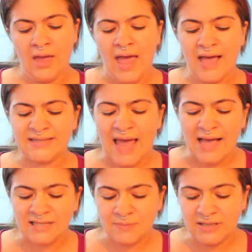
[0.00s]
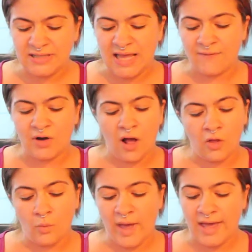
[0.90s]
has asked me to give it
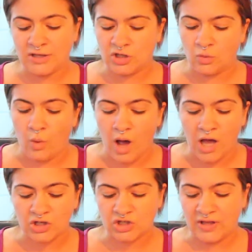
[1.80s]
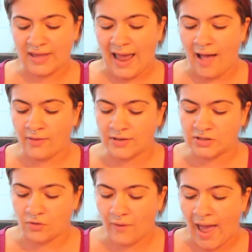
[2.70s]
all away, to wash the
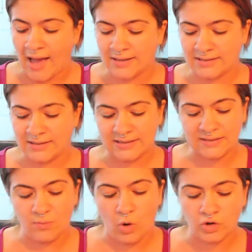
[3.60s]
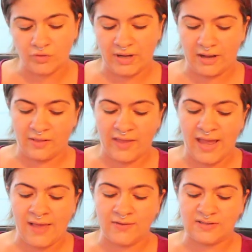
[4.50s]
callous cracks and smoldering
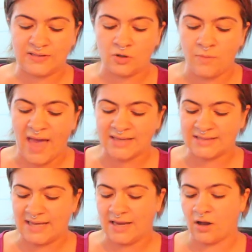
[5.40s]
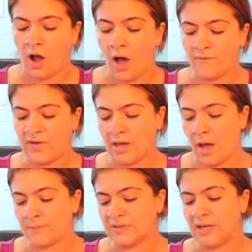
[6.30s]
clay, the sumac-stained coffee
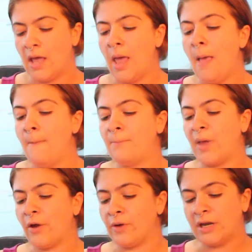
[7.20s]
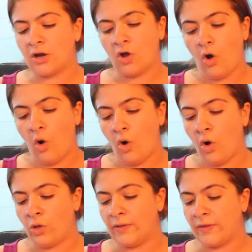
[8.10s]
cups buried in
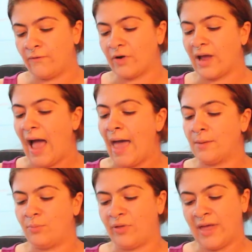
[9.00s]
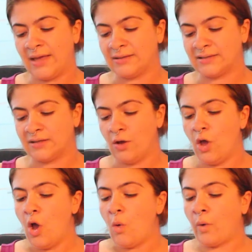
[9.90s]
coal in the forgotten place,
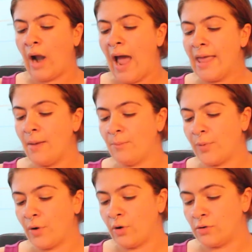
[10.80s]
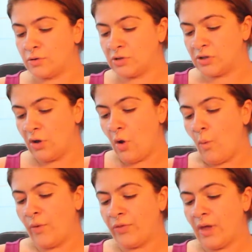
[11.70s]
where I am burnt
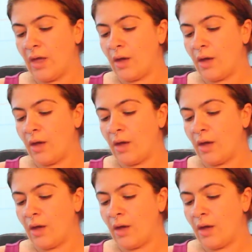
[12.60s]
with,